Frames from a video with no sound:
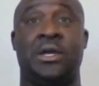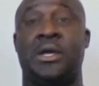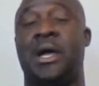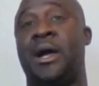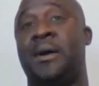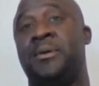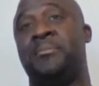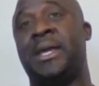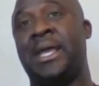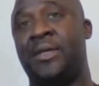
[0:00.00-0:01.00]
But
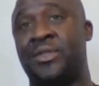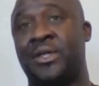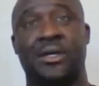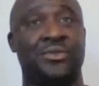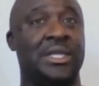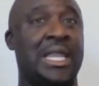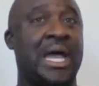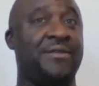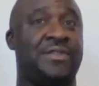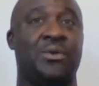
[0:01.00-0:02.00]
man, the
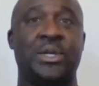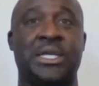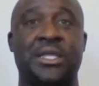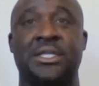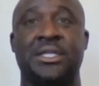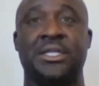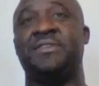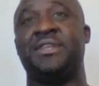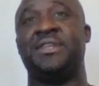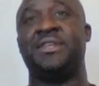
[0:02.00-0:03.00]
life that we get to live
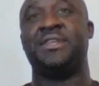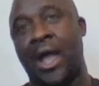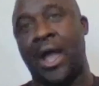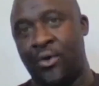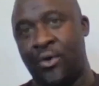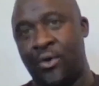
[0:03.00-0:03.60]
now,